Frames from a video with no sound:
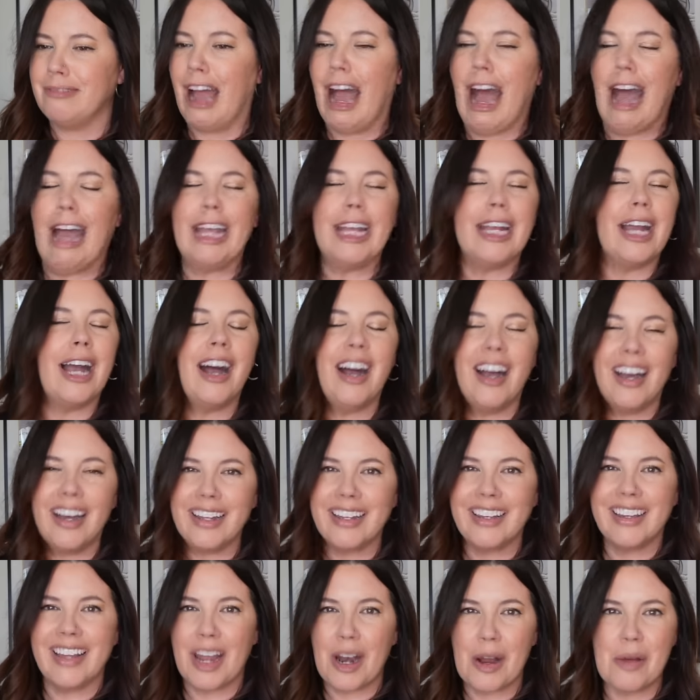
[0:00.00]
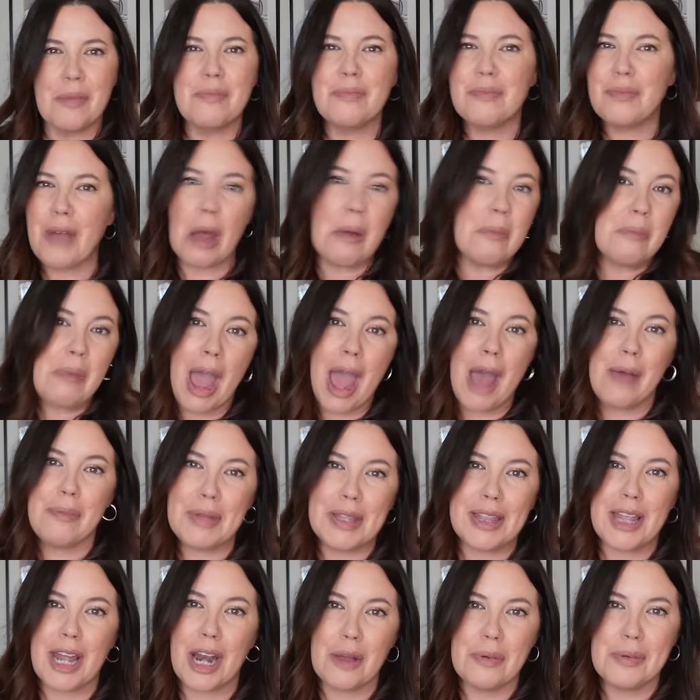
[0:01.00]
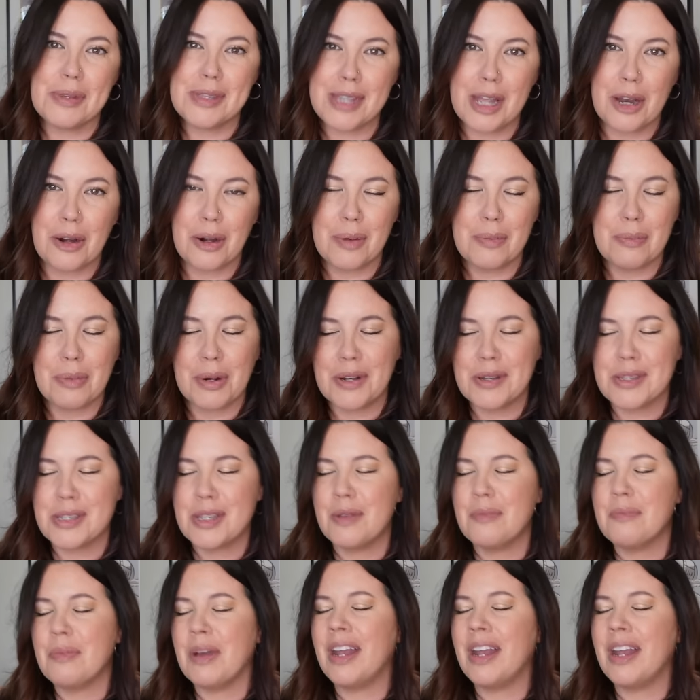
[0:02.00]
icon that I'm, I'm happy that I was there in person.